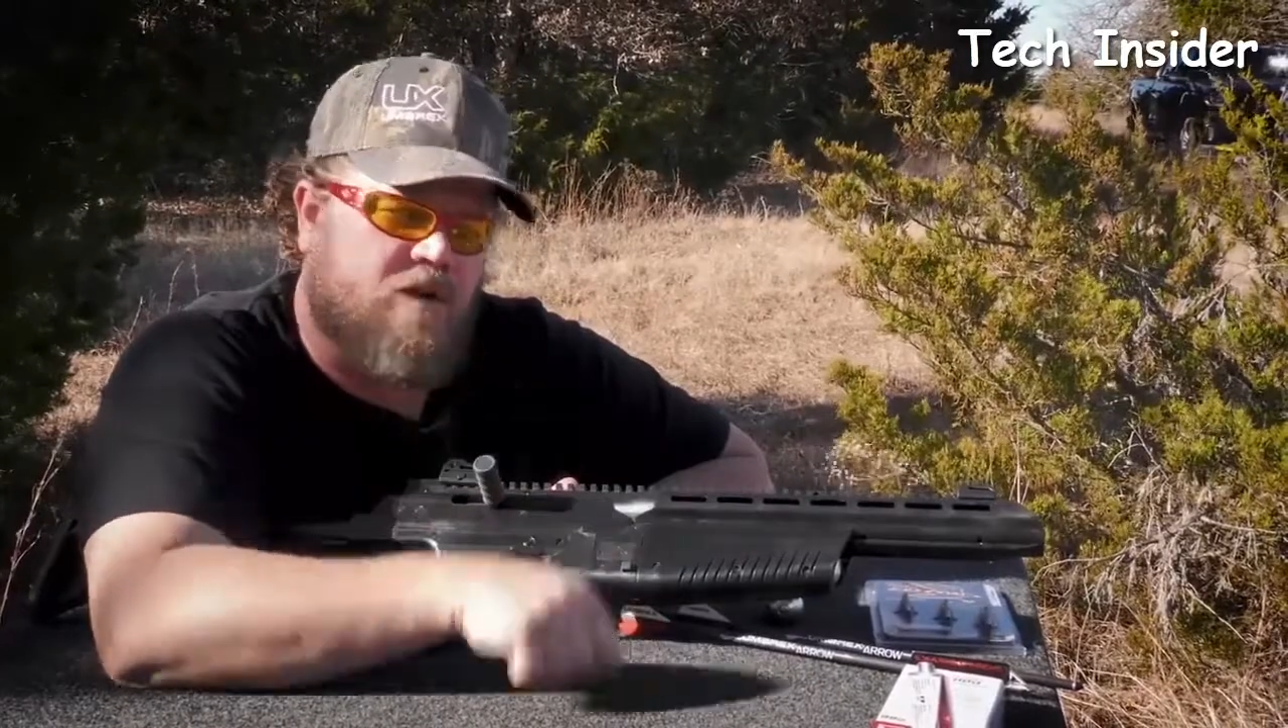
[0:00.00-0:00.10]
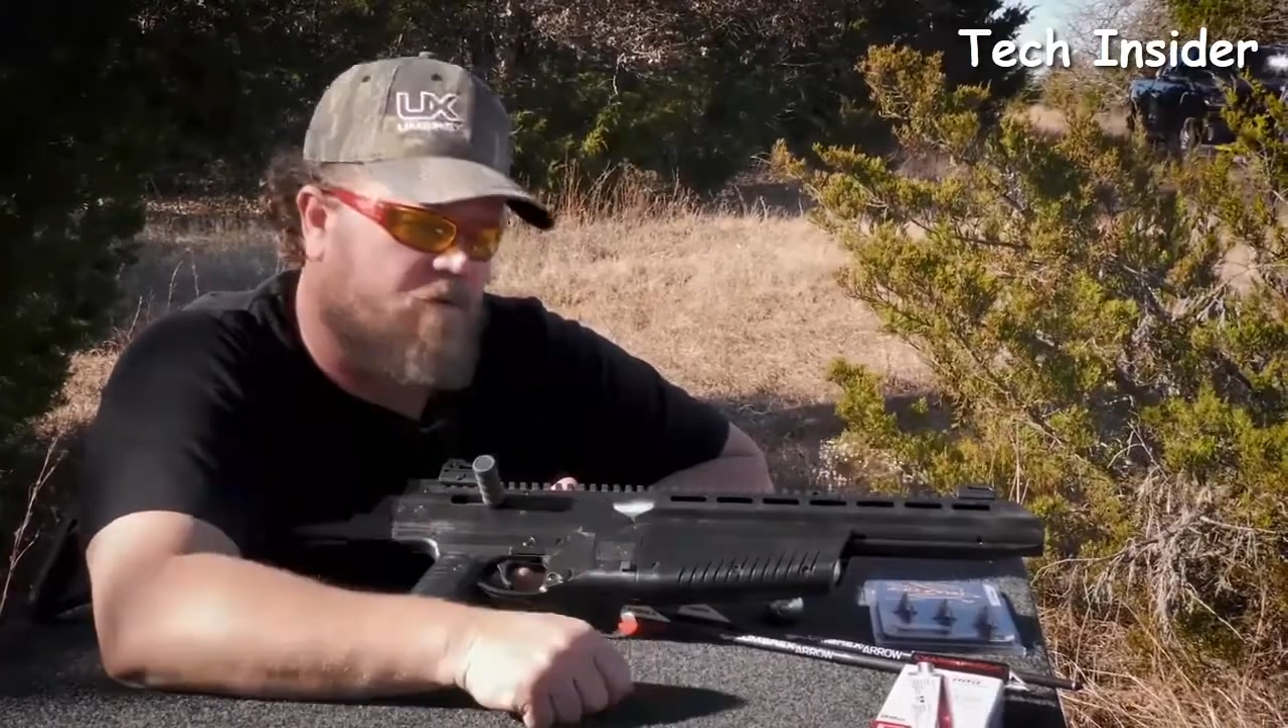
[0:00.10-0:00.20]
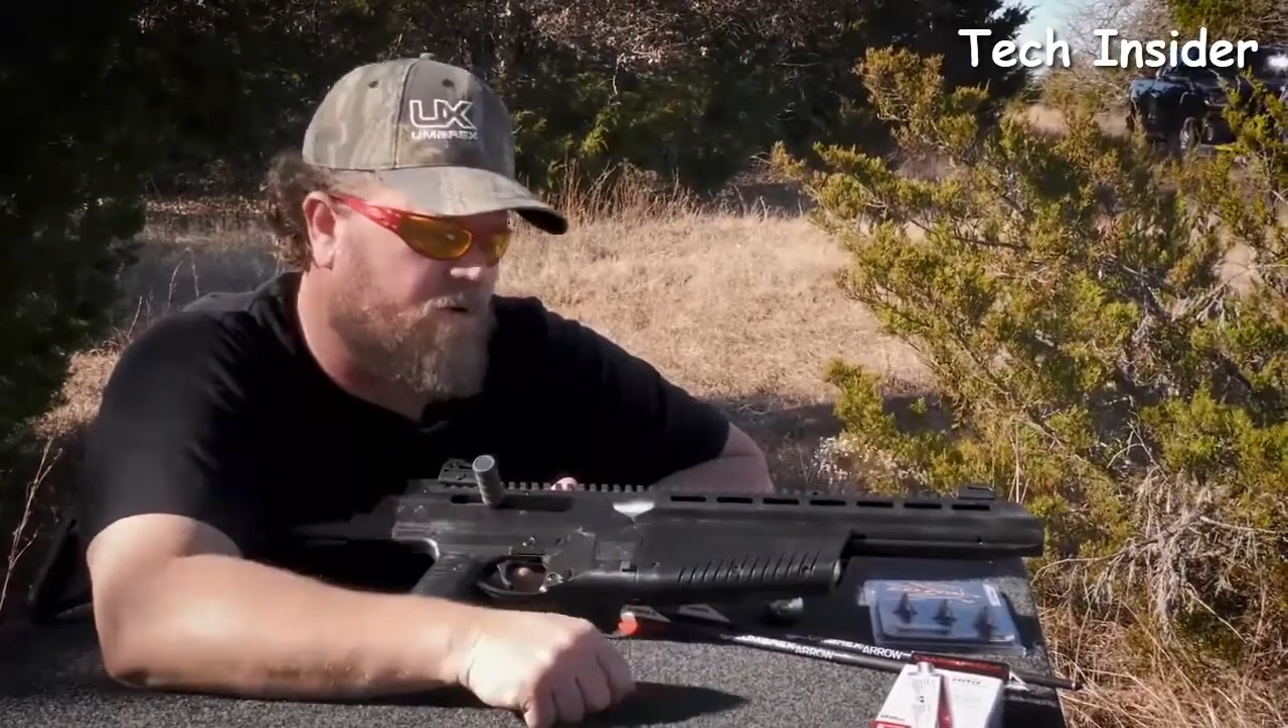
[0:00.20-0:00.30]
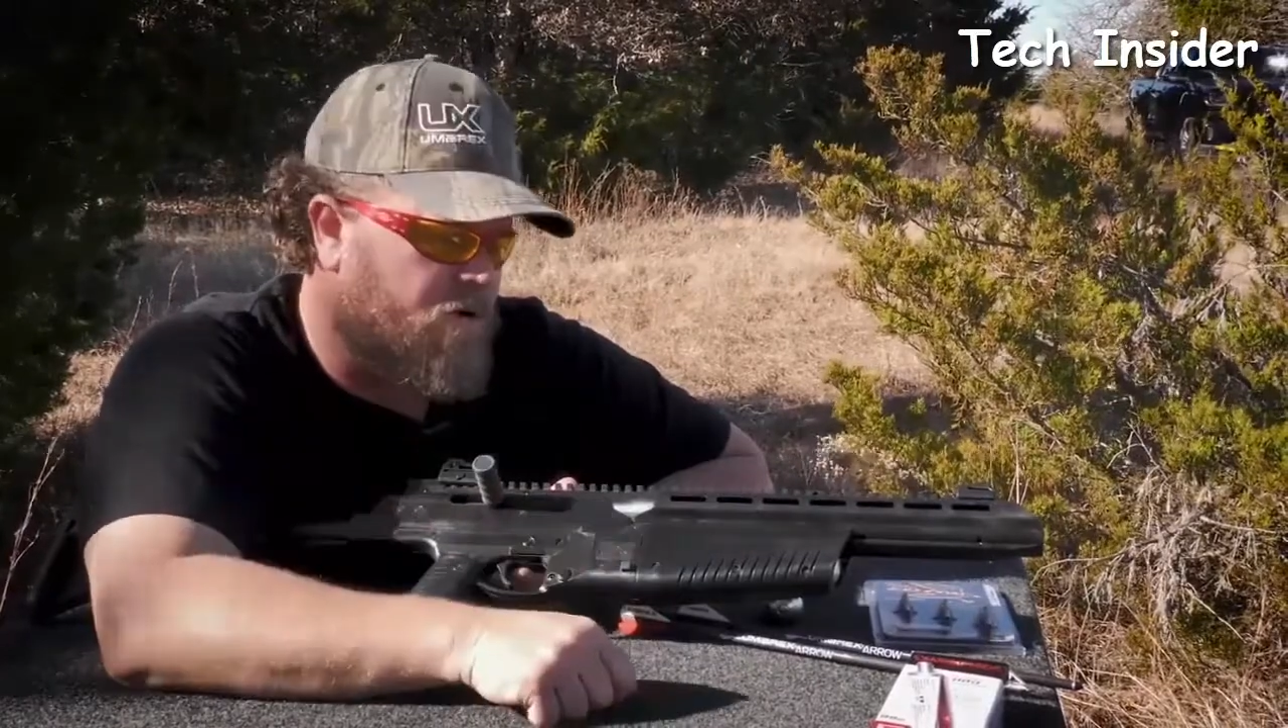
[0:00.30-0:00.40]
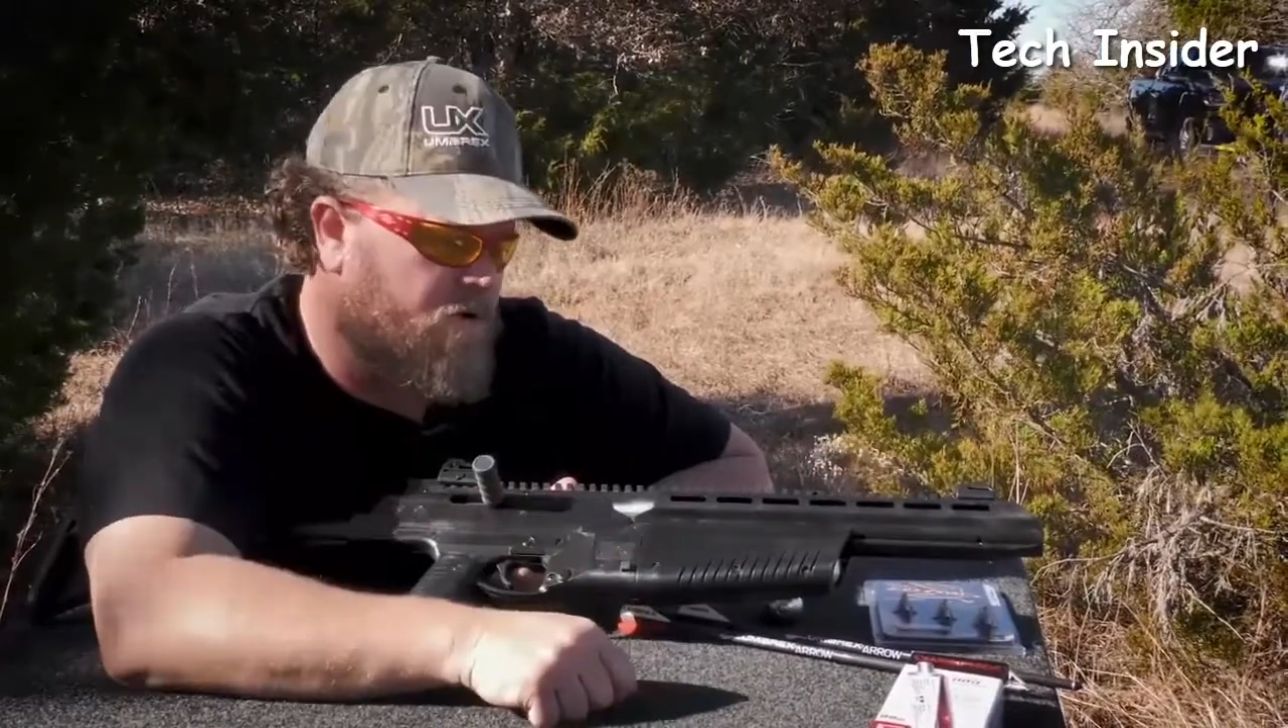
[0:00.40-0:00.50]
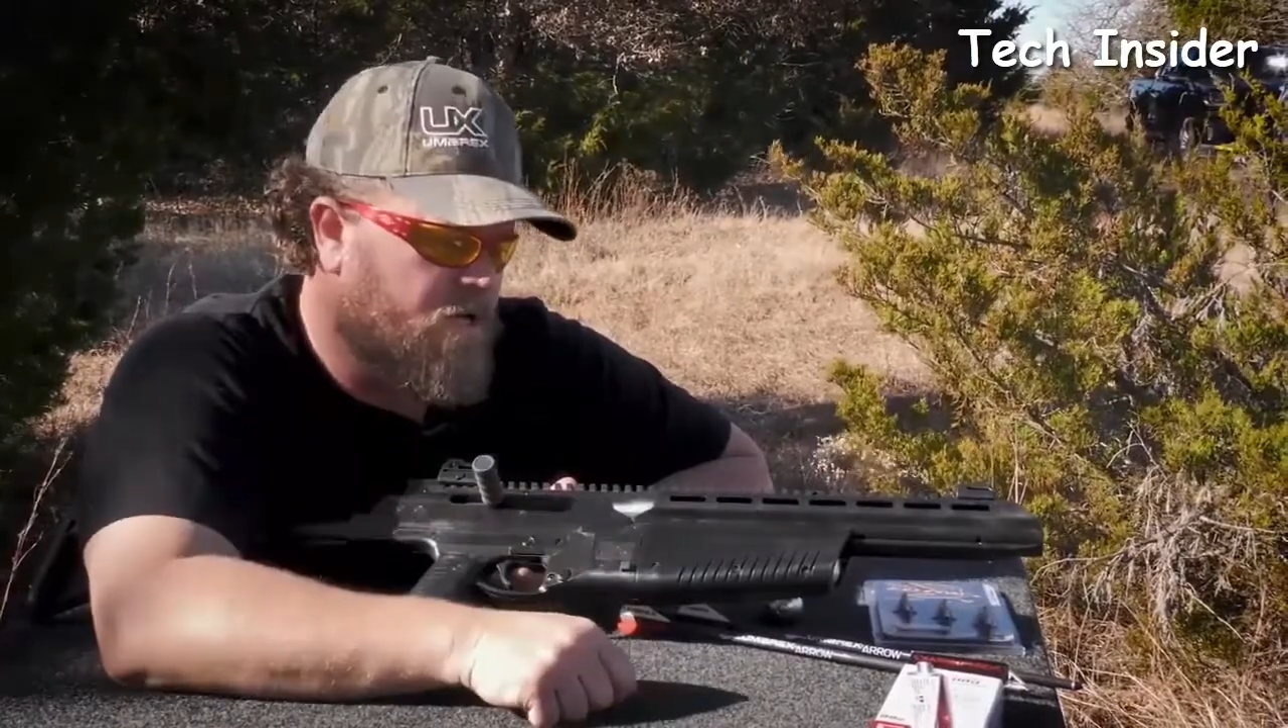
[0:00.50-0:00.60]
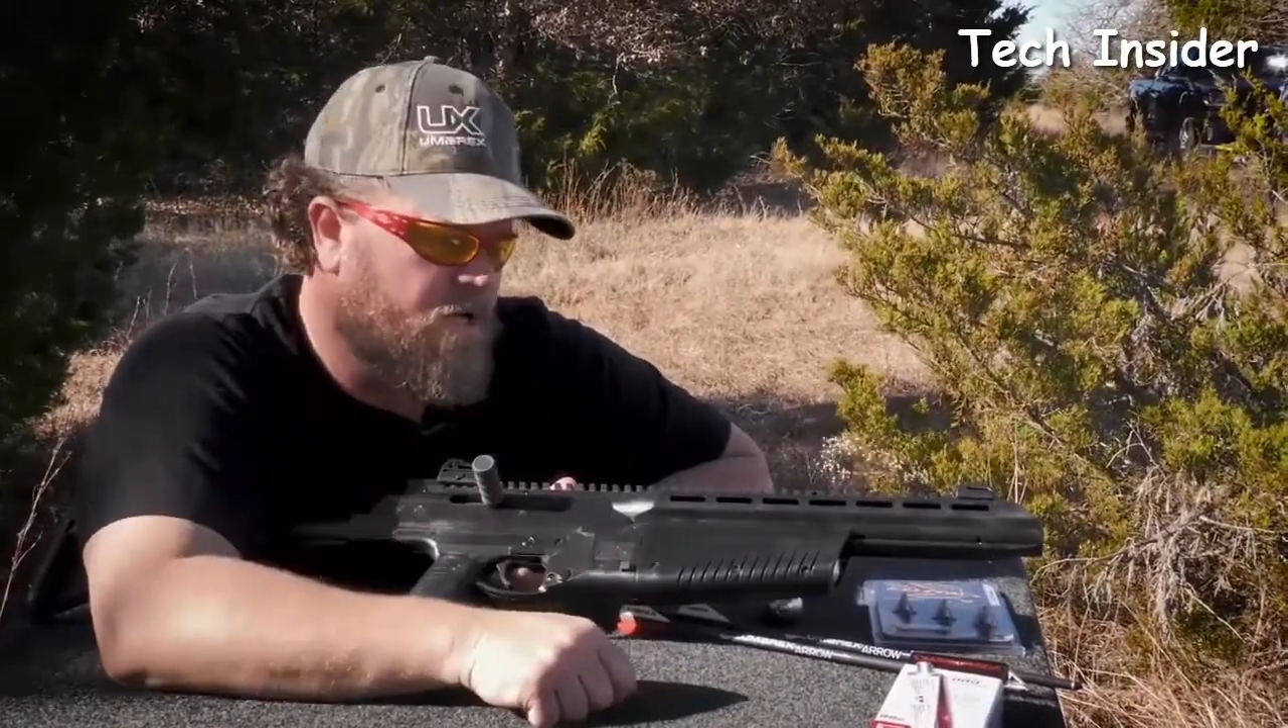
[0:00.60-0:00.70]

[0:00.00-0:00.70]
in a row.